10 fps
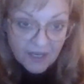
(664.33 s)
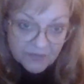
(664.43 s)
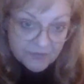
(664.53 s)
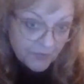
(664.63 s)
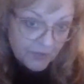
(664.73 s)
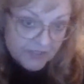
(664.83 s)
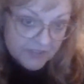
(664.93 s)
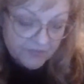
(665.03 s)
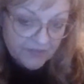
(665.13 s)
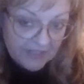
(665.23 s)
of
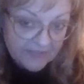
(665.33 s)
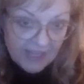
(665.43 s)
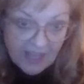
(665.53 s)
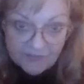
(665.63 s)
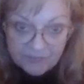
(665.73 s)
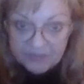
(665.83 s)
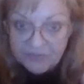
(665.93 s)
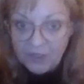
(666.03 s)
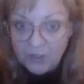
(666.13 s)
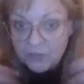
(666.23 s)
Forrest Fenn that have been
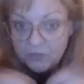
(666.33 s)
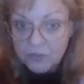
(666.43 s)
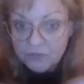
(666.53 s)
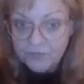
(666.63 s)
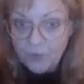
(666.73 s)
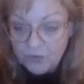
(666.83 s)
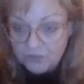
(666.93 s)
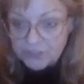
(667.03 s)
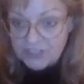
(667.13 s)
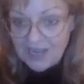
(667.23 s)

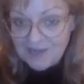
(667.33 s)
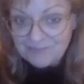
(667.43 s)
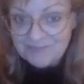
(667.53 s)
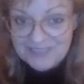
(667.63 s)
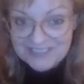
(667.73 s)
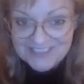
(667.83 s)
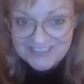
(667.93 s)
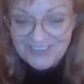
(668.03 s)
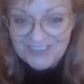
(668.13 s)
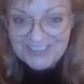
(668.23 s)
photoshopped? It's
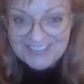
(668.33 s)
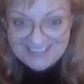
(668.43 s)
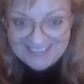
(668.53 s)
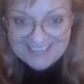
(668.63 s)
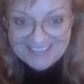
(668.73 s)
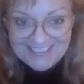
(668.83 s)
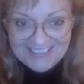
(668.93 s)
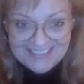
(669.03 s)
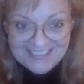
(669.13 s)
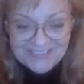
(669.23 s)
totally
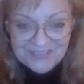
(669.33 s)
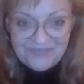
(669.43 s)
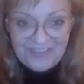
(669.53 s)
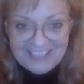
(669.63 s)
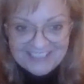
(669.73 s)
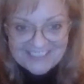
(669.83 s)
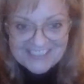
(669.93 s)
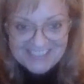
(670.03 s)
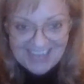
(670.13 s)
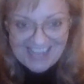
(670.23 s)

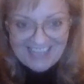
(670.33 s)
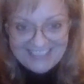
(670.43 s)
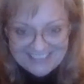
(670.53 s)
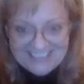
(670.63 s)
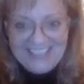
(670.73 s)
Fennenstein.